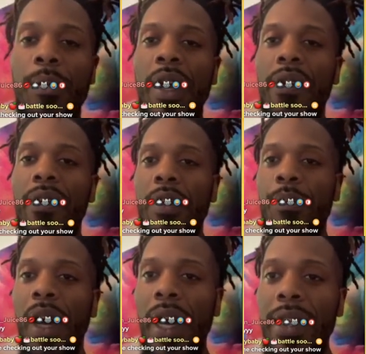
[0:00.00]

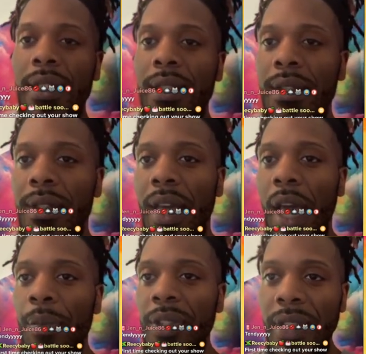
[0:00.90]
everybody.
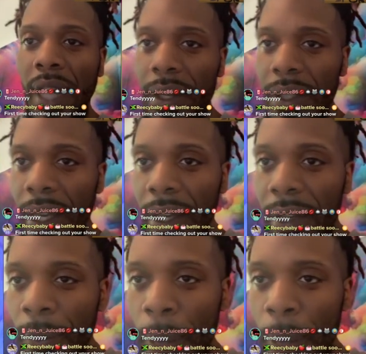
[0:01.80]
Happy Saturday.